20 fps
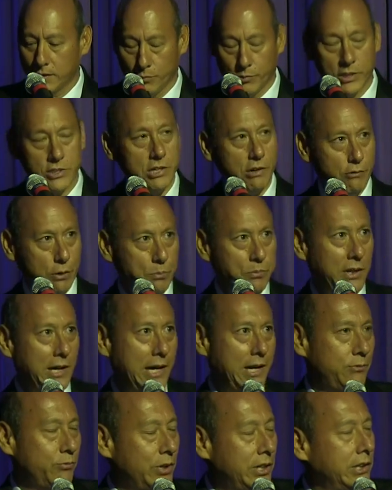To which I
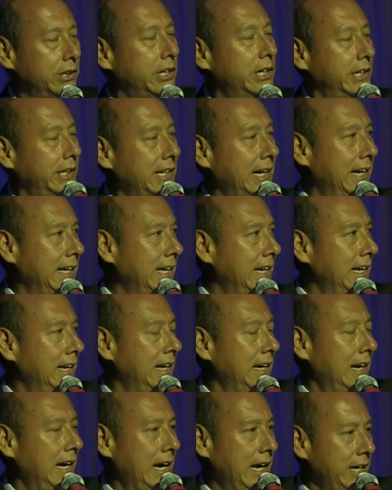replied, Well, look, I,
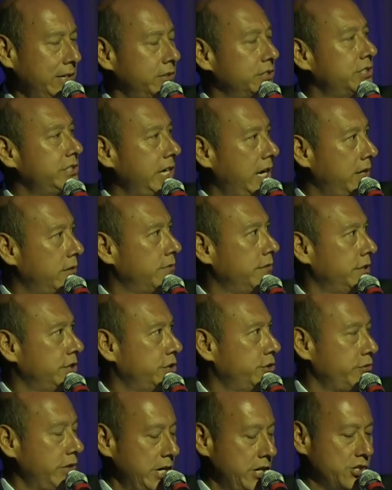I understand your
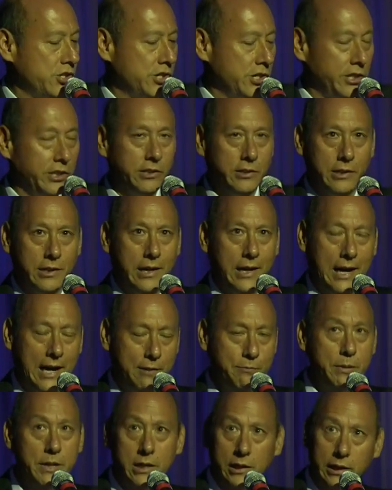frustration.
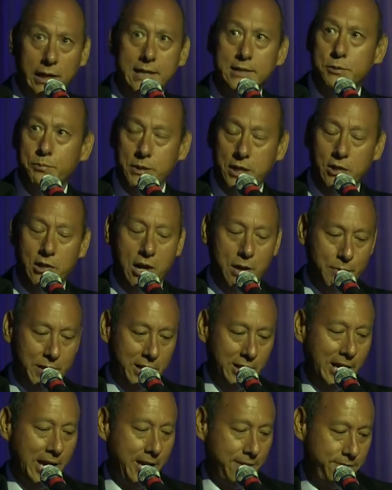I've been a lesbian all
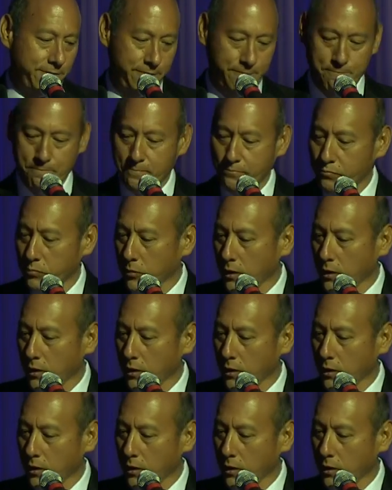my life.